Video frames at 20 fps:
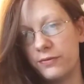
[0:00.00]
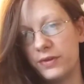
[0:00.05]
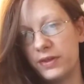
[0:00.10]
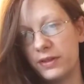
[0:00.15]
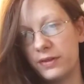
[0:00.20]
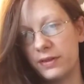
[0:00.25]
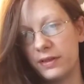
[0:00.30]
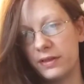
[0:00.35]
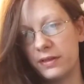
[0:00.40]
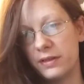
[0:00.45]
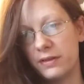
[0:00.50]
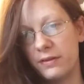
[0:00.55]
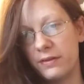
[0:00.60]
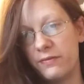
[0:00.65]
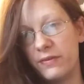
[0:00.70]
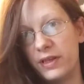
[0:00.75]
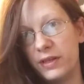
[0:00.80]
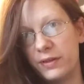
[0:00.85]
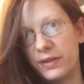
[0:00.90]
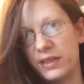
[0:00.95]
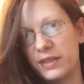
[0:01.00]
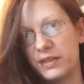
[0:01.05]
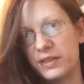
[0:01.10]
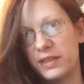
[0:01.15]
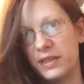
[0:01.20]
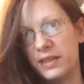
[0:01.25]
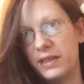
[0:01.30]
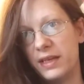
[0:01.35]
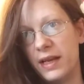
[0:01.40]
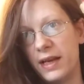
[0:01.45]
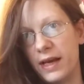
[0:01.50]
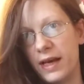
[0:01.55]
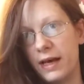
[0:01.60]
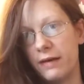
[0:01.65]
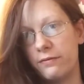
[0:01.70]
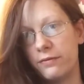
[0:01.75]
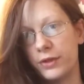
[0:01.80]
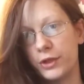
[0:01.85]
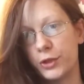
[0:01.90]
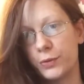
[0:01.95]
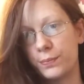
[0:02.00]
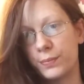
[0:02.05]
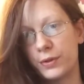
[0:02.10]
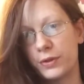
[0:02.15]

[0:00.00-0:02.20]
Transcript: feelings than the average